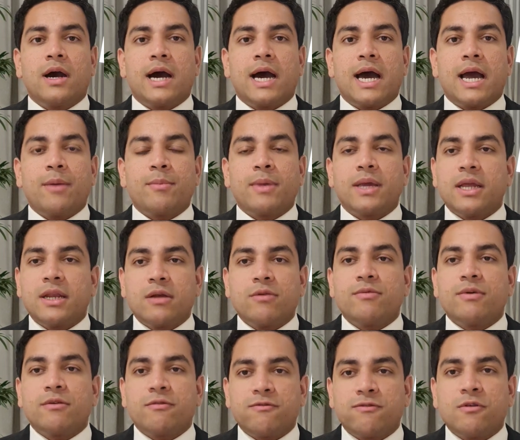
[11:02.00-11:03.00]
I'm in a
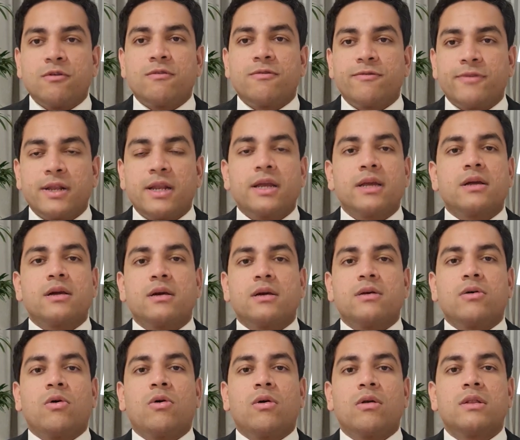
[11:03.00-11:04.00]
way fulfilling her,
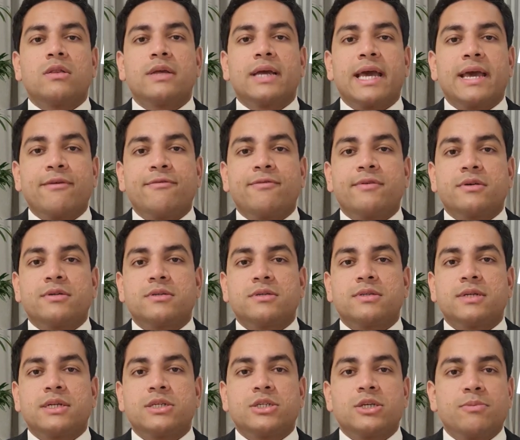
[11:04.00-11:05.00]
all the efforts
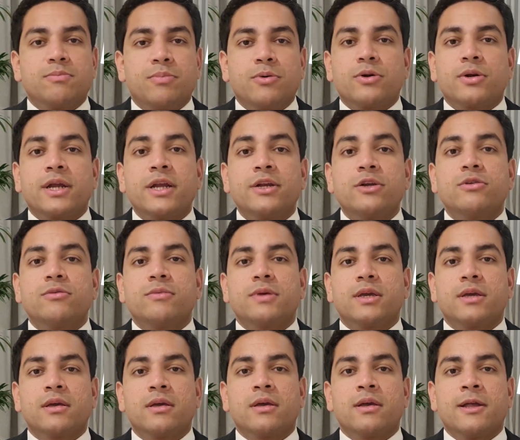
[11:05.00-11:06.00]
that she put into
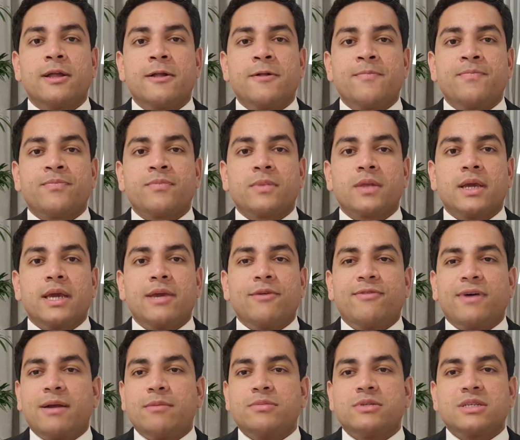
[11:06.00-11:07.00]
me.
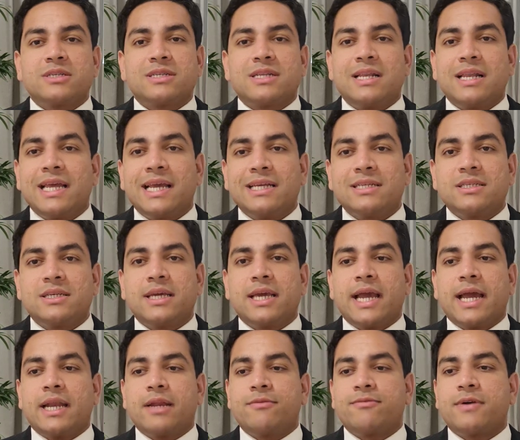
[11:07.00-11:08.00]
If I'm just
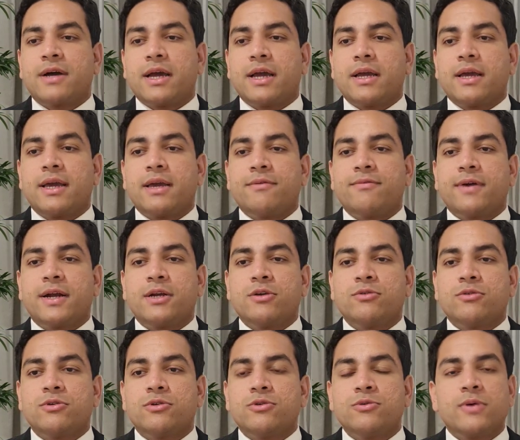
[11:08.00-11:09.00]
lazy and if I
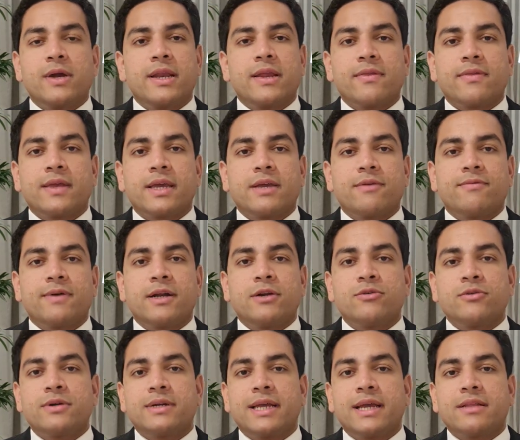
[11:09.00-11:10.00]
don't do anything, if I
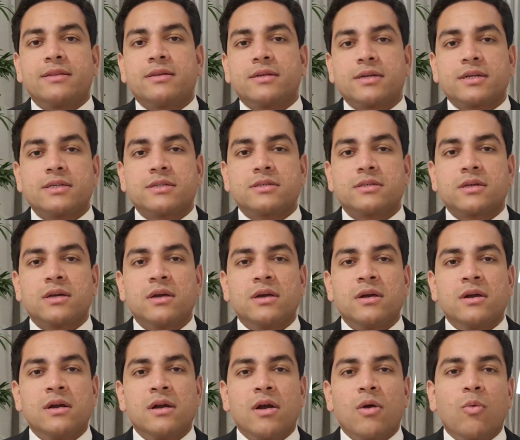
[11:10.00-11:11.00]
don't take the risk,
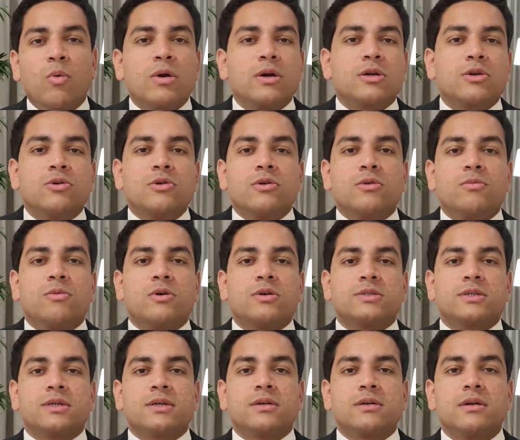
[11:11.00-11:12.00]
what good
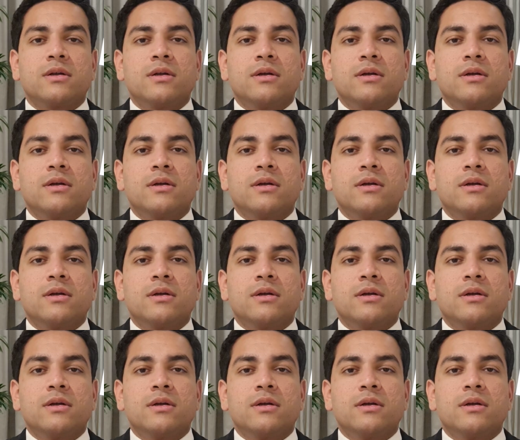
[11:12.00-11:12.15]
was it?